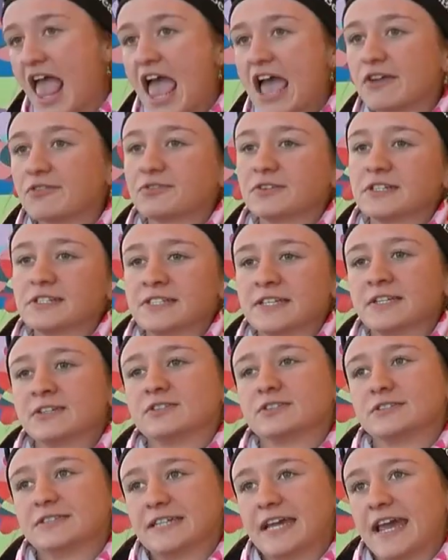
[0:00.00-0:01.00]
Every
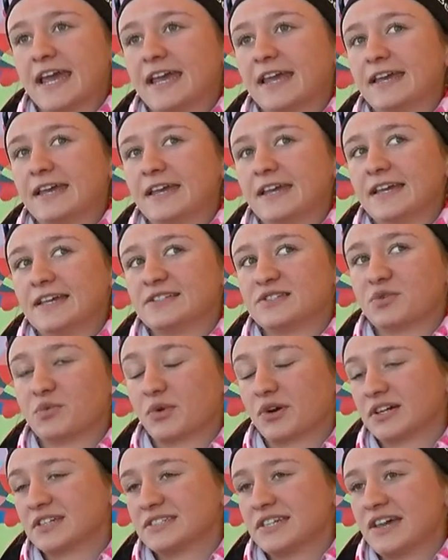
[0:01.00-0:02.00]
single day is a
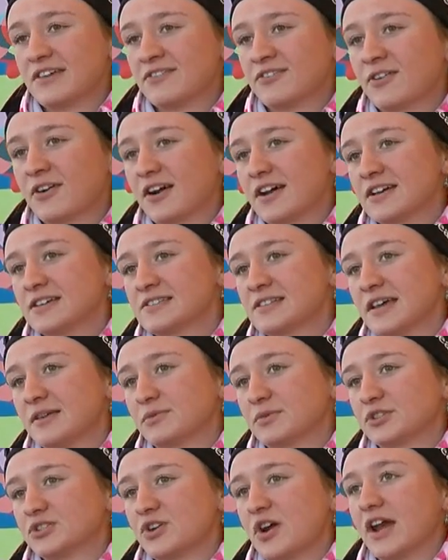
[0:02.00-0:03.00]
work day for us,
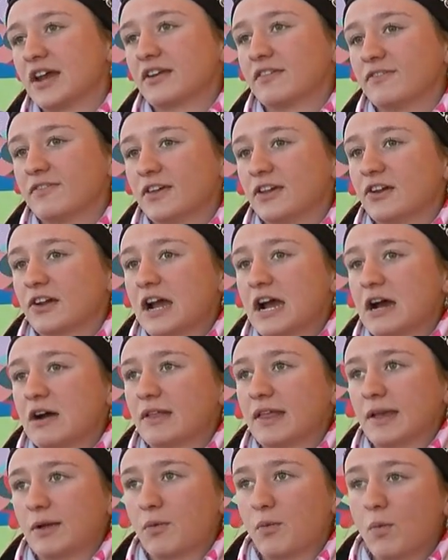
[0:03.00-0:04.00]
and we're trying to figure
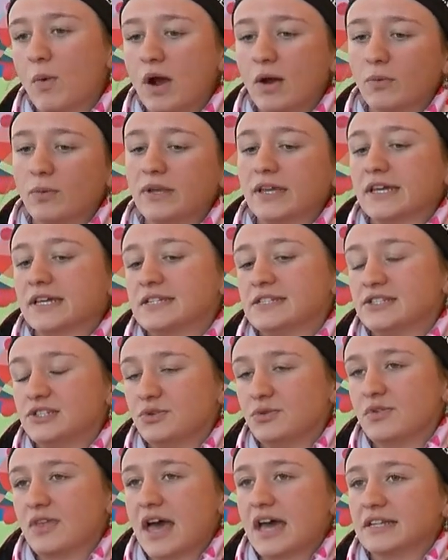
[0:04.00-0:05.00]
out like what we can
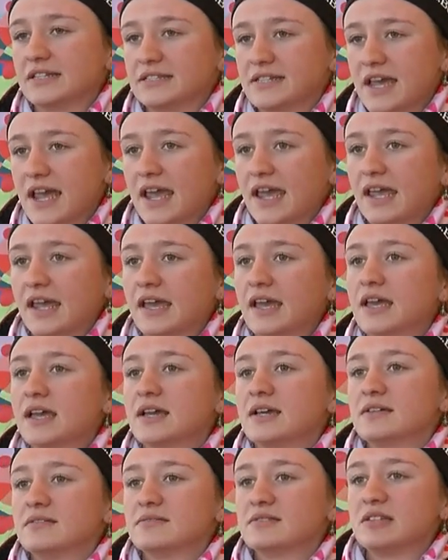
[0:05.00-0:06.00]
do that day
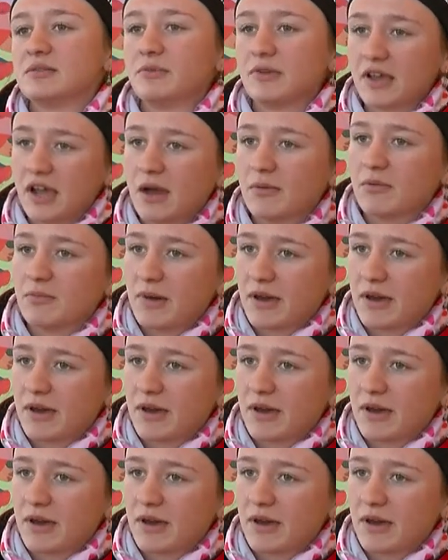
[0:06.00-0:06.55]
to become a